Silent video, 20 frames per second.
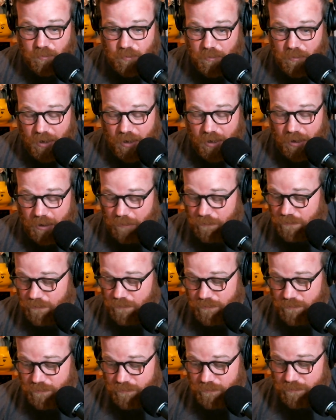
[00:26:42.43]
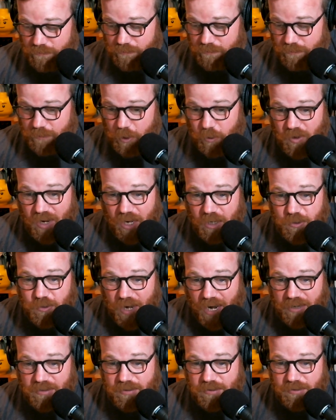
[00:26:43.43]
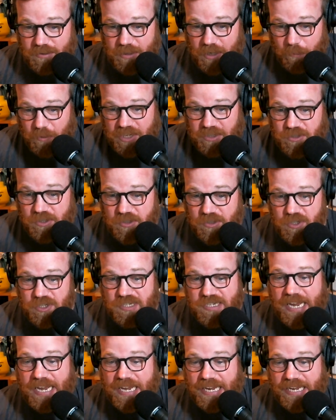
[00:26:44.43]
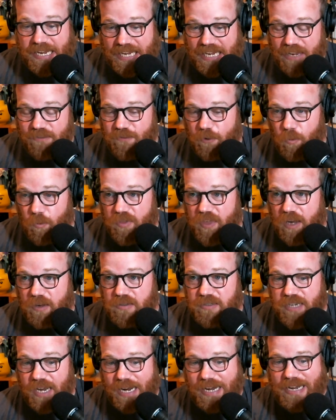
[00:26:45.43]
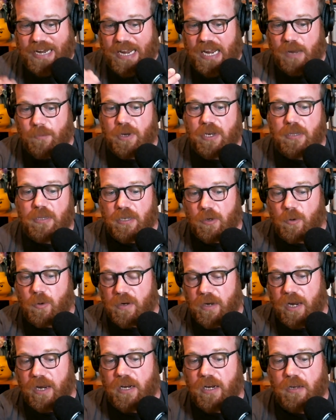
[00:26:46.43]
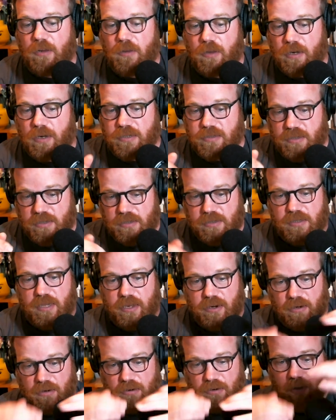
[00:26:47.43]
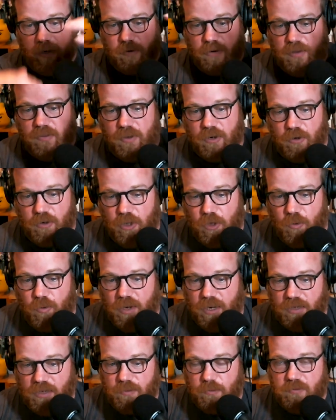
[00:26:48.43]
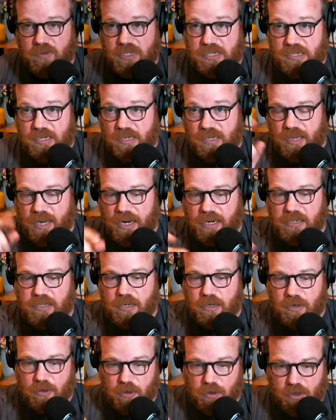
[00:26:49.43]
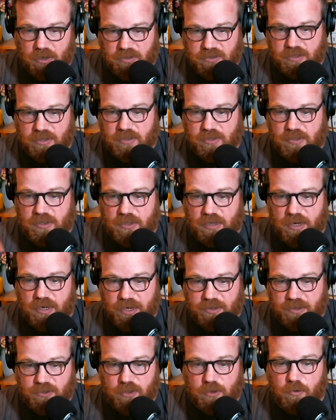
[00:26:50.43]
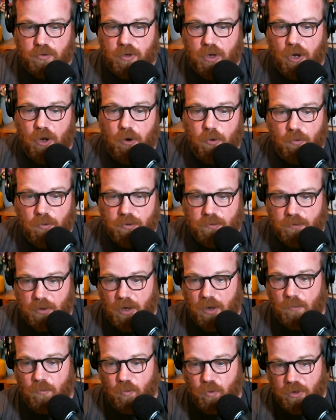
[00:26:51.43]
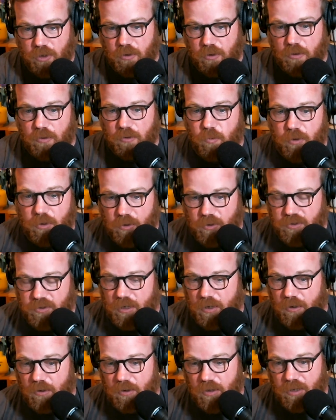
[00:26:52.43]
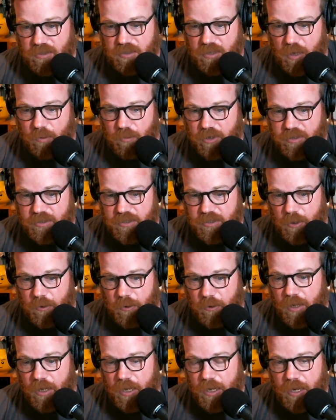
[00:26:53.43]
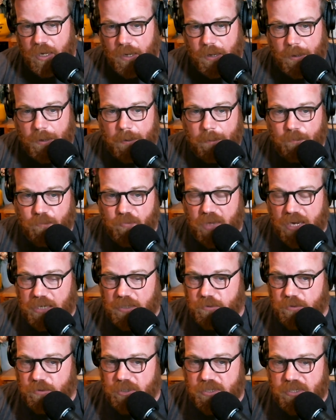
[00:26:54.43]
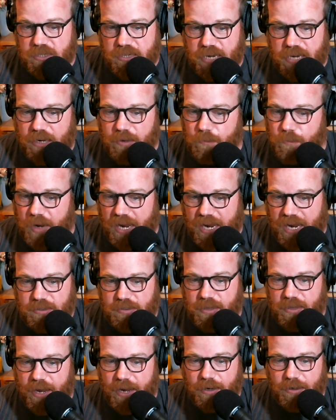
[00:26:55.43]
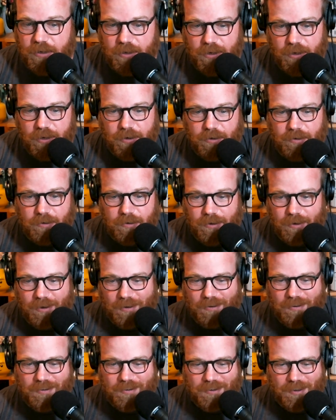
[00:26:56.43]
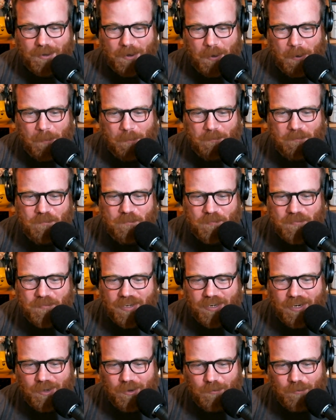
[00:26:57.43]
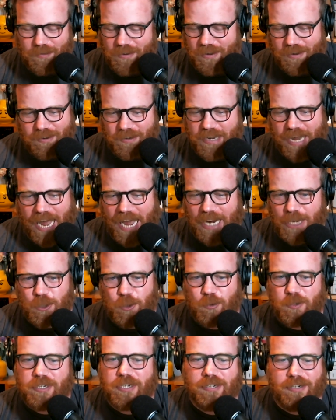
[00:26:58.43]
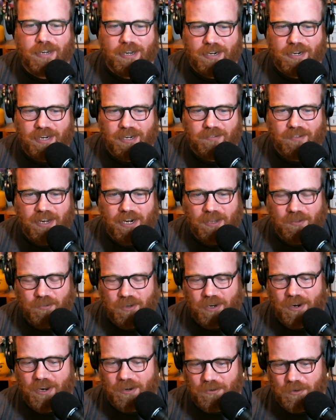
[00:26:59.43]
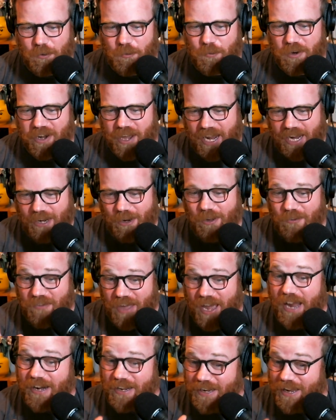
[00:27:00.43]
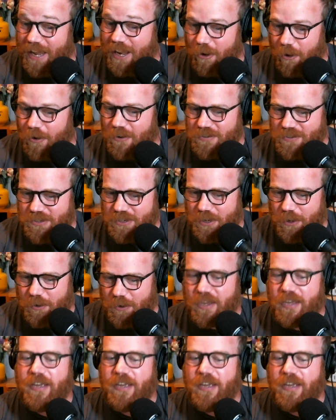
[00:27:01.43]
um, you know contracts i mean just, just yeah even without dynamically creating clauses that are that are in there, you can select clauses as you go um, when you're when you're using a clause library. So, um, thanks for just skating past that and uh, um, you know casually knocking that out there. I do want to hang on that again. Also,